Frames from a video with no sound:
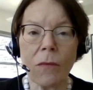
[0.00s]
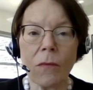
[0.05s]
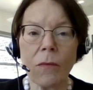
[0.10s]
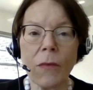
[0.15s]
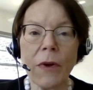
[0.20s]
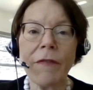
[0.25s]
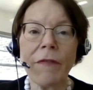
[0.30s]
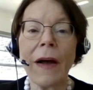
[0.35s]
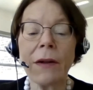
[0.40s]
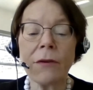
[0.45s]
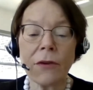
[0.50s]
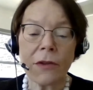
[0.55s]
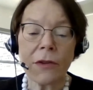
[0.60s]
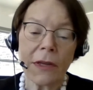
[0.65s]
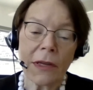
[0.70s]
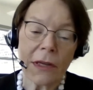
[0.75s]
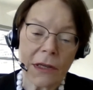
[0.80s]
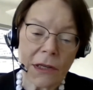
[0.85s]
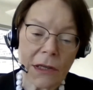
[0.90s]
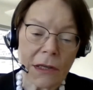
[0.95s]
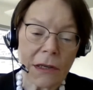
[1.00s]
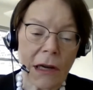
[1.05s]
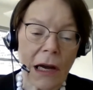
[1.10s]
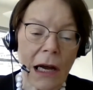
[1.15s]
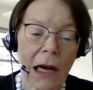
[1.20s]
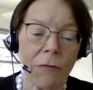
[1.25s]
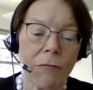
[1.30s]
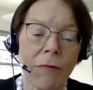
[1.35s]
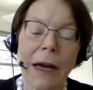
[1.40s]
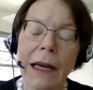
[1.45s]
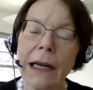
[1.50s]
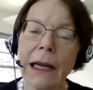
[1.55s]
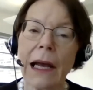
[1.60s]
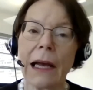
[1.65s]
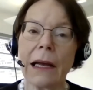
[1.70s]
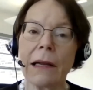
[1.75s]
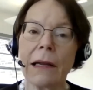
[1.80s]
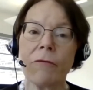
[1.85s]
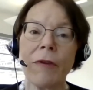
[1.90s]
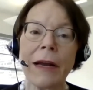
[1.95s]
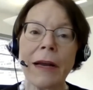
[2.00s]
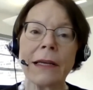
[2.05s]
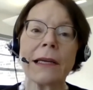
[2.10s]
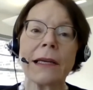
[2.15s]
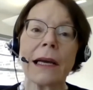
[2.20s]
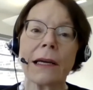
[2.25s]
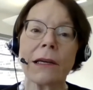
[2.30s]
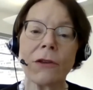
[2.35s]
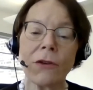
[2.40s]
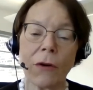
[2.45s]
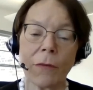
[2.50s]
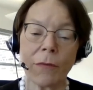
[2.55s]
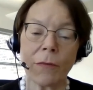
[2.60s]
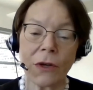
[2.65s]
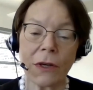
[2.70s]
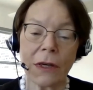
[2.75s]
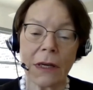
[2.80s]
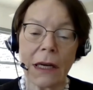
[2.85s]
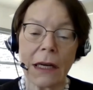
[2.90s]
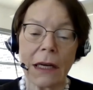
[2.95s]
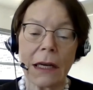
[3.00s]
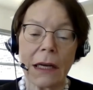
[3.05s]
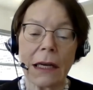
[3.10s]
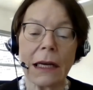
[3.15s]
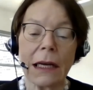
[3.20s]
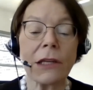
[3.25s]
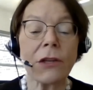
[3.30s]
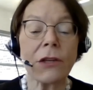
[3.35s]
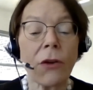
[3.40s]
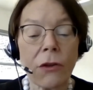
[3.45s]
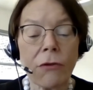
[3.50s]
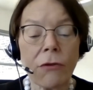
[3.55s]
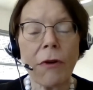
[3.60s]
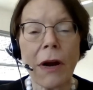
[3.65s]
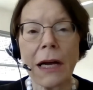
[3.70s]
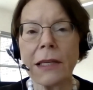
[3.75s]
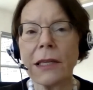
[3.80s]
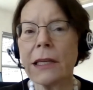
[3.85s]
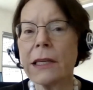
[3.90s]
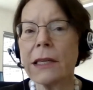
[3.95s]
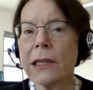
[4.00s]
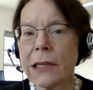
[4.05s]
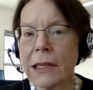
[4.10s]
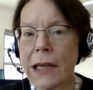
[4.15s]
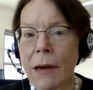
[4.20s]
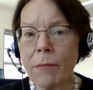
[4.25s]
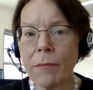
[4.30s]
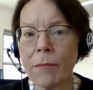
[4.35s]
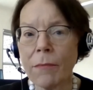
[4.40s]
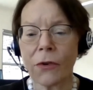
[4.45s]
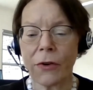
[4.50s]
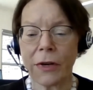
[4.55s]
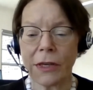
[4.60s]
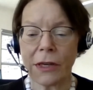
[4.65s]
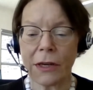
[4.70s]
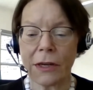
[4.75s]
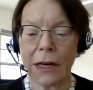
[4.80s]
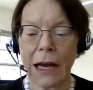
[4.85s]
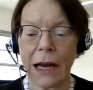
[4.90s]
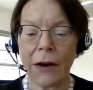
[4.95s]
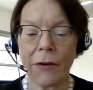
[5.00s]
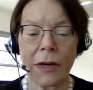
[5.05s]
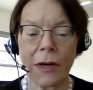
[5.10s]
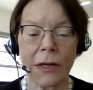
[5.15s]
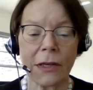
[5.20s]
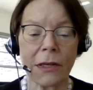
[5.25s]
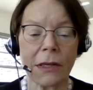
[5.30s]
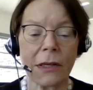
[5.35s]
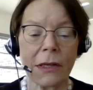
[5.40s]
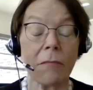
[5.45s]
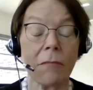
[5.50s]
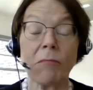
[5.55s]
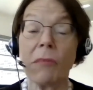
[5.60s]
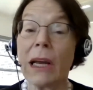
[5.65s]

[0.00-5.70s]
We found that RegTech adoption is on the rise in some critical areas,